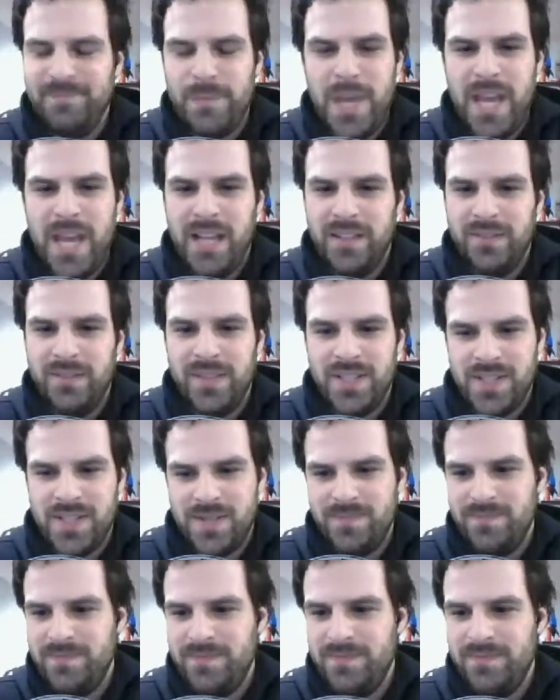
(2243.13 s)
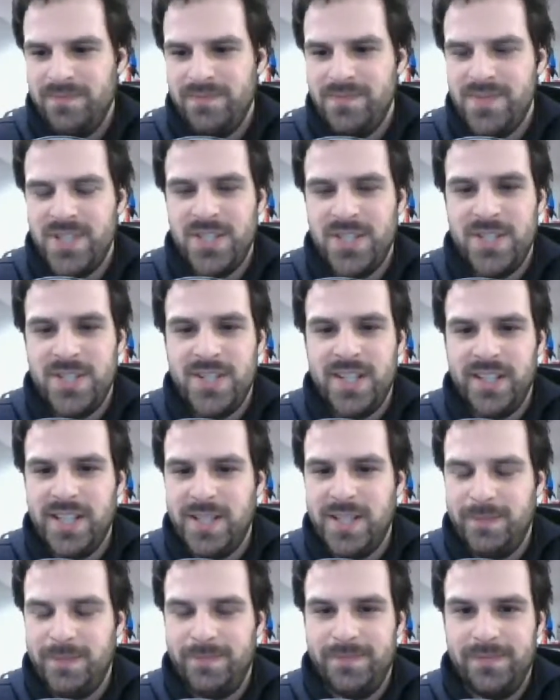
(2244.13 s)
make this
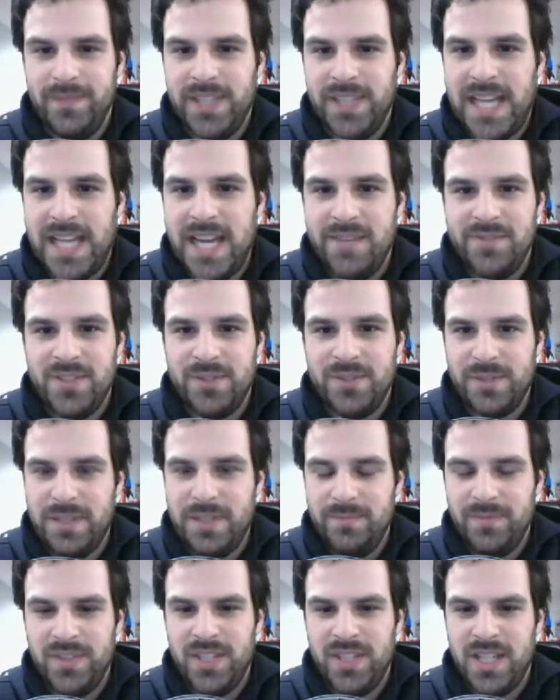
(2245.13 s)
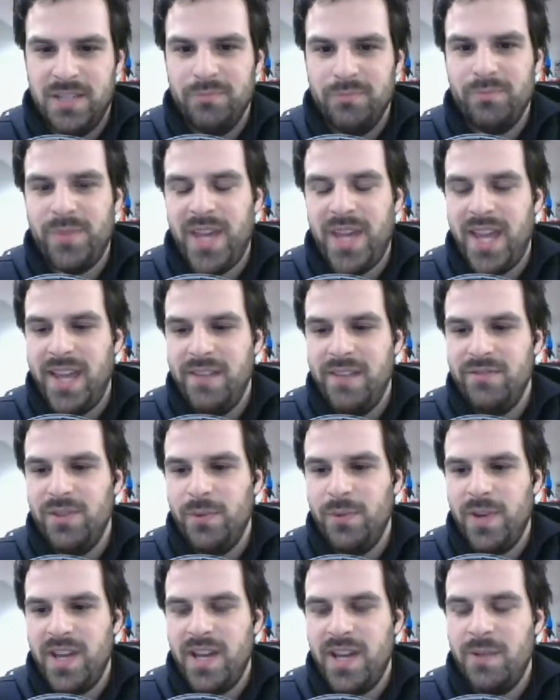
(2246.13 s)
silly live stream thing
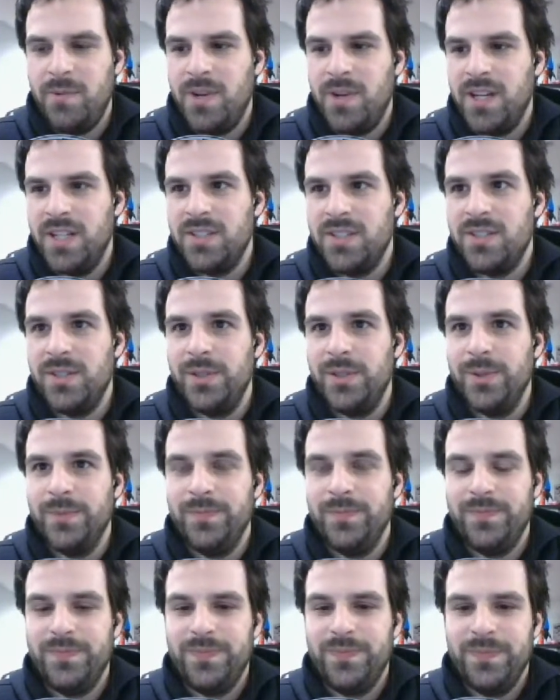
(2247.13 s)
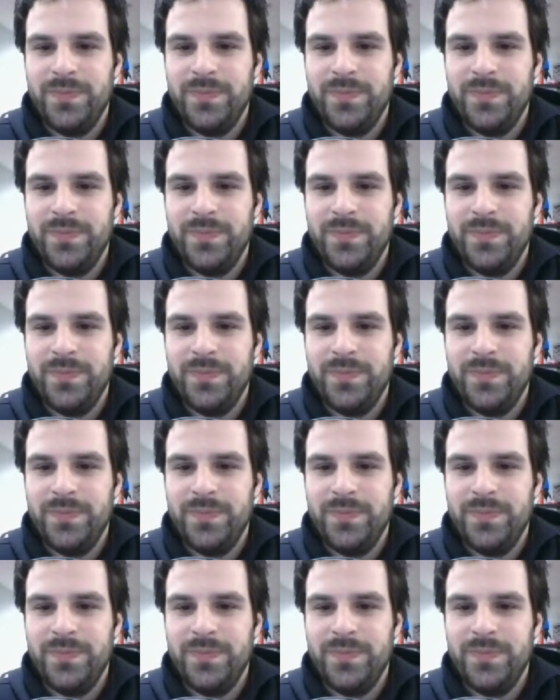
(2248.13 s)
behave the way I want it to.